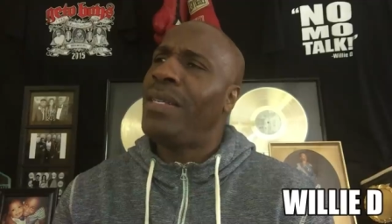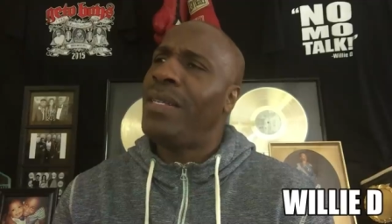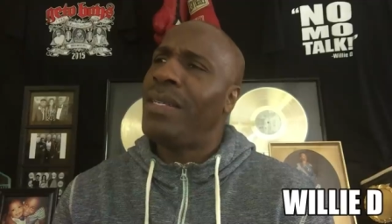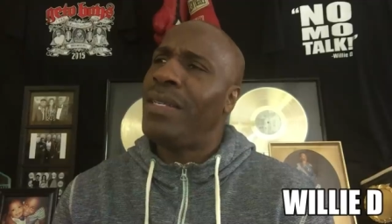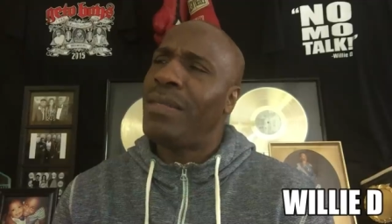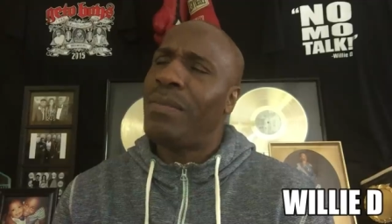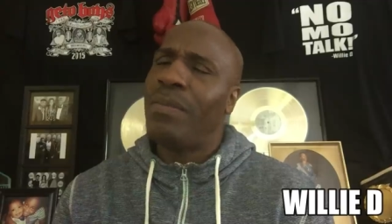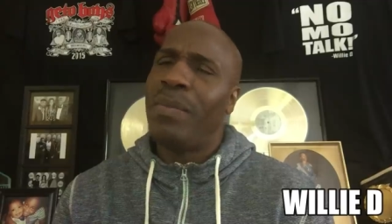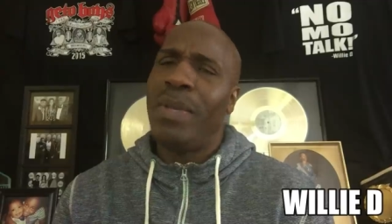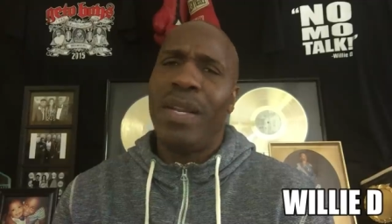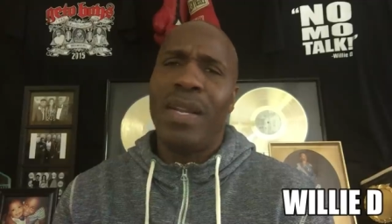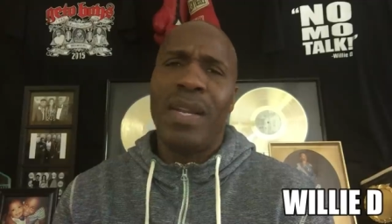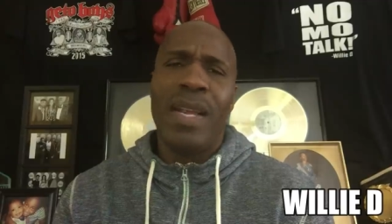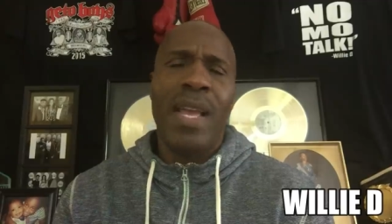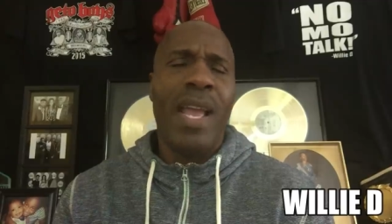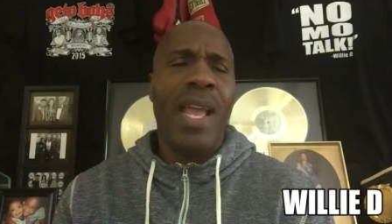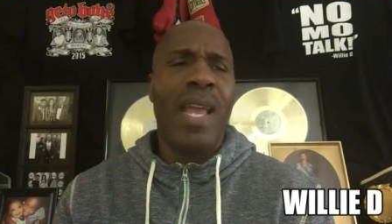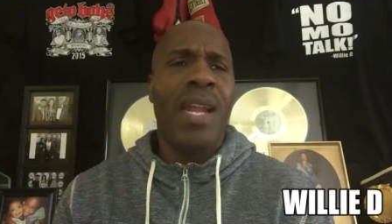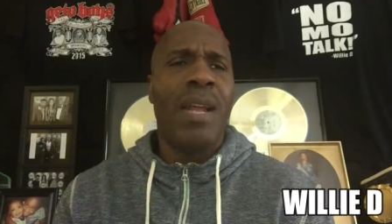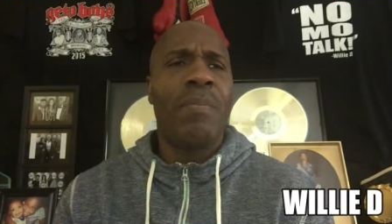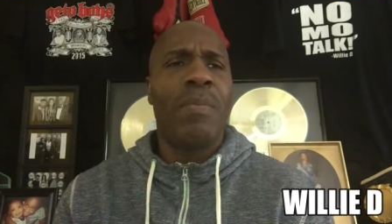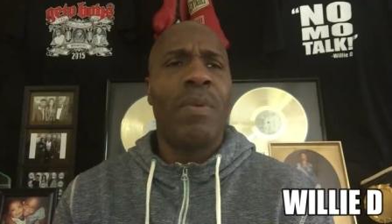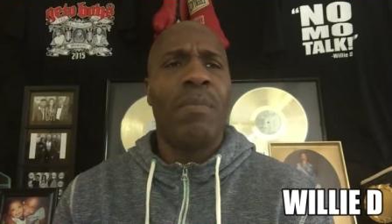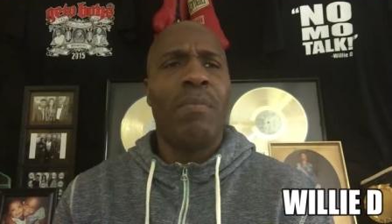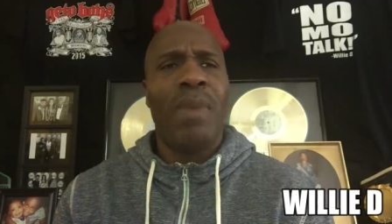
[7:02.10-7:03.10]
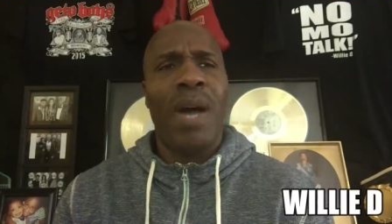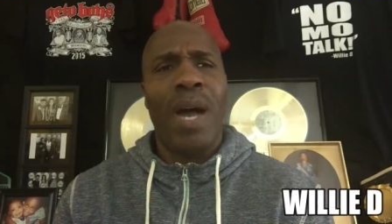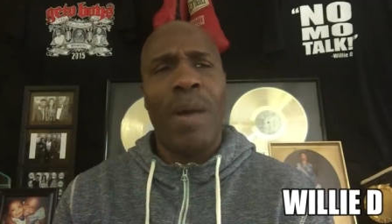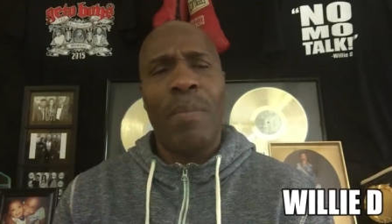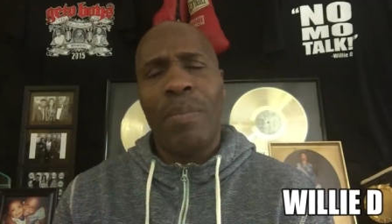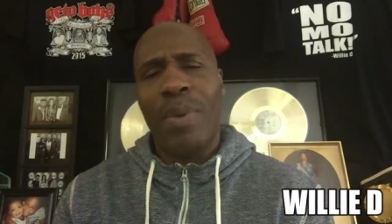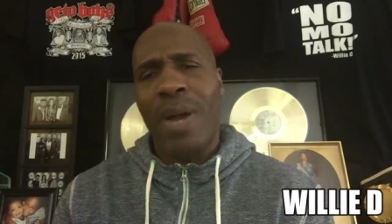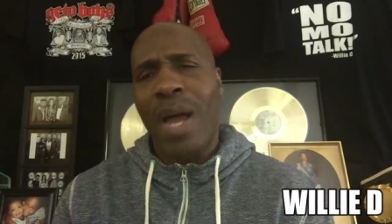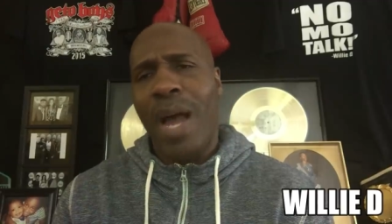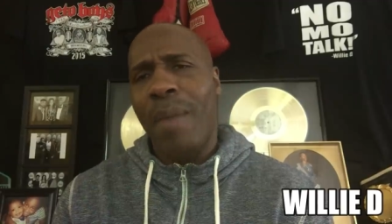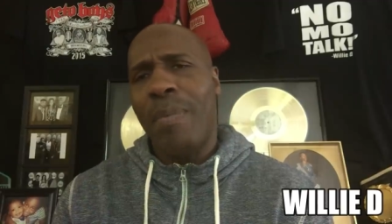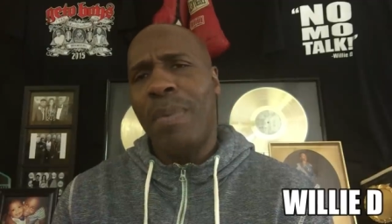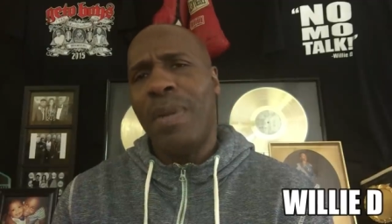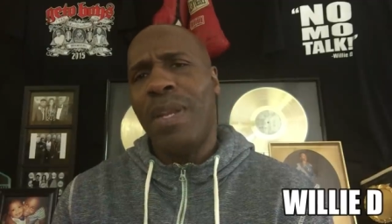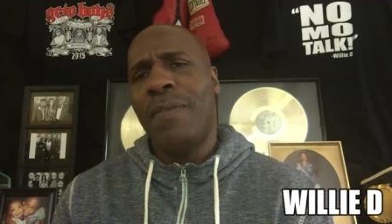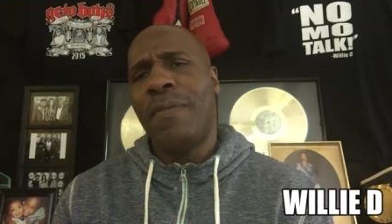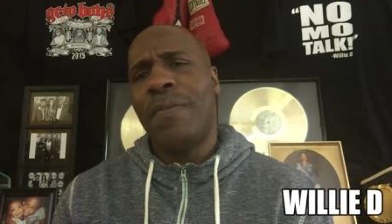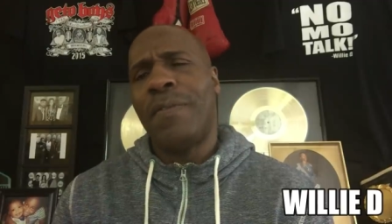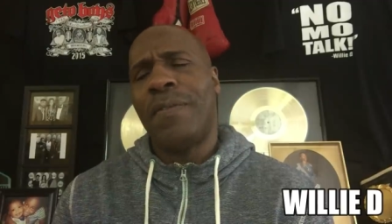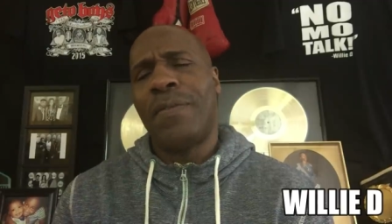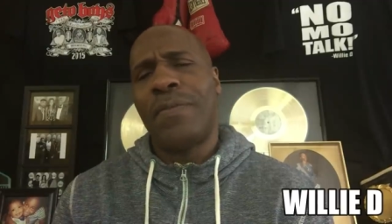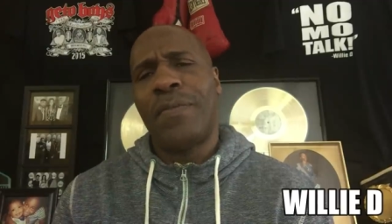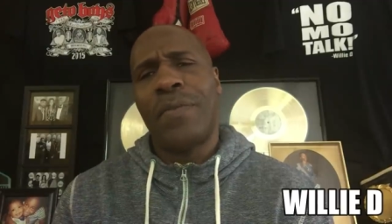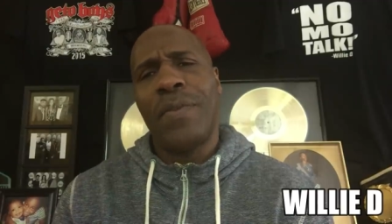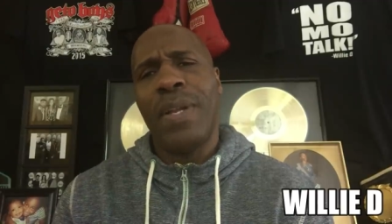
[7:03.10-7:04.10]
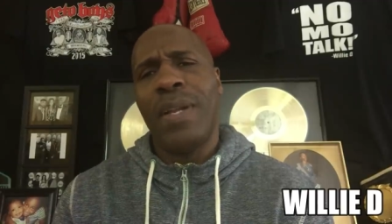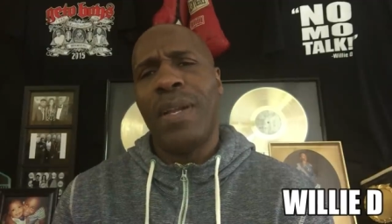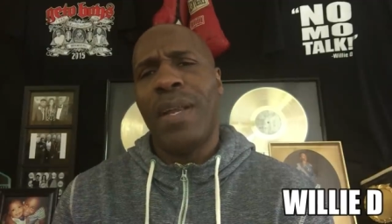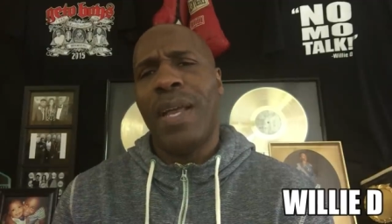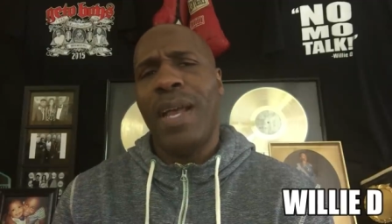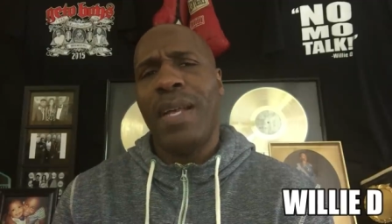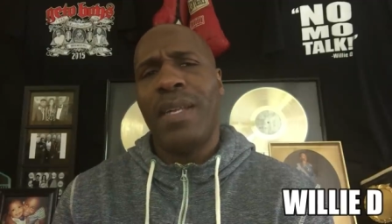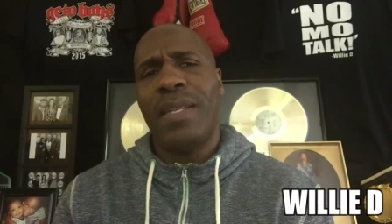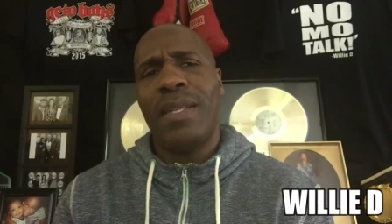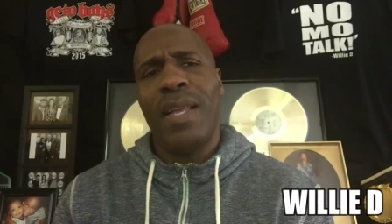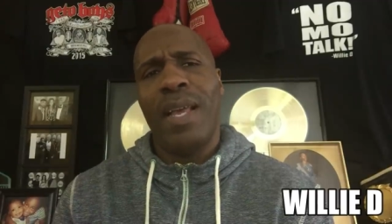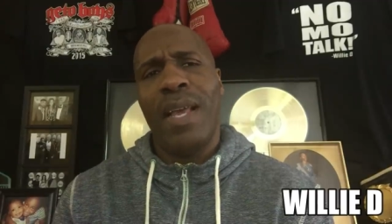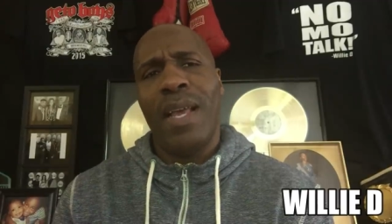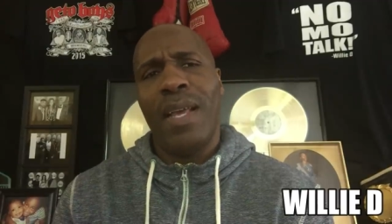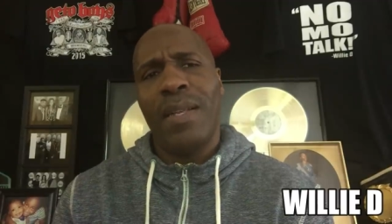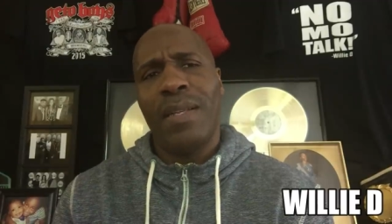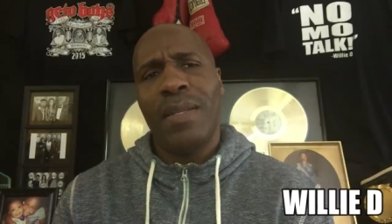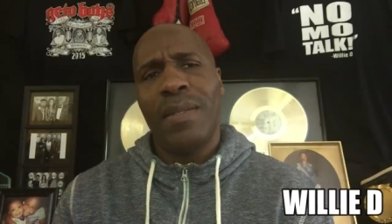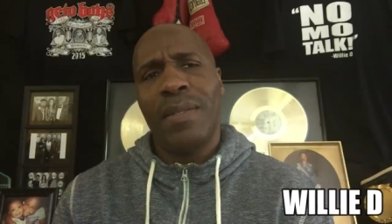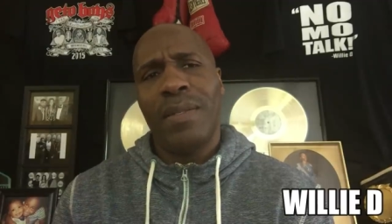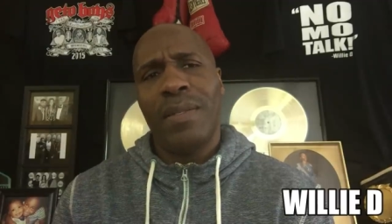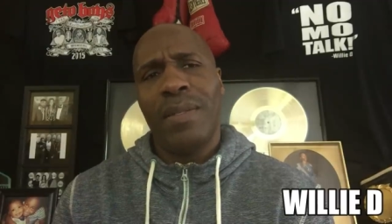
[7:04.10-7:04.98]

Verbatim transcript: to just be laying up in my property for free like that.